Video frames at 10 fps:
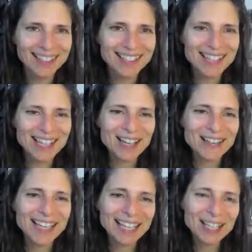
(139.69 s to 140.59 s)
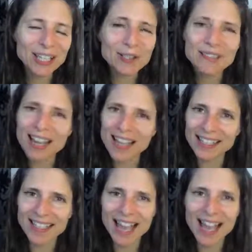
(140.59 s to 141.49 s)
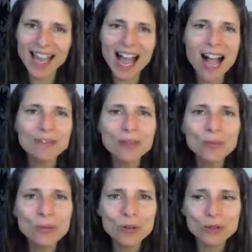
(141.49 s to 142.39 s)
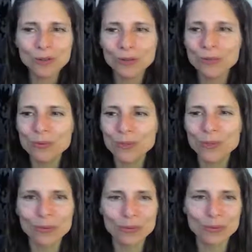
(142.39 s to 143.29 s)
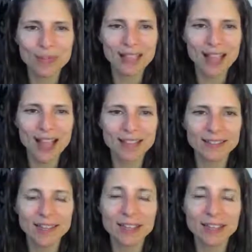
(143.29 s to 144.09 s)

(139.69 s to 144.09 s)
So thank you. Take care. Have a wonderful, wonderful weekend.